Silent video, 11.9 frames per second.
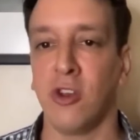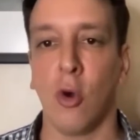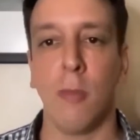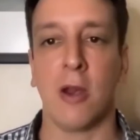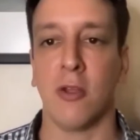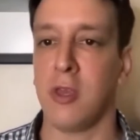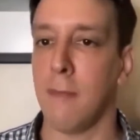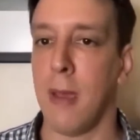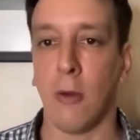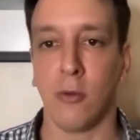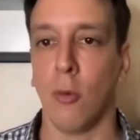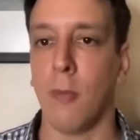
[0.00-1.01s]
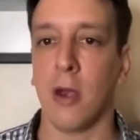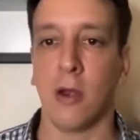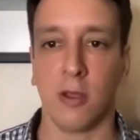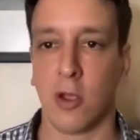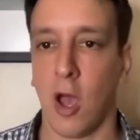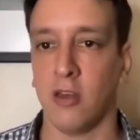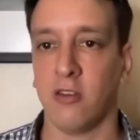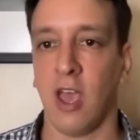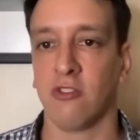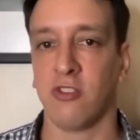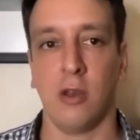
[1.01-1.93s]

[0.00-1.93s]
no matter the amount, no matter the context.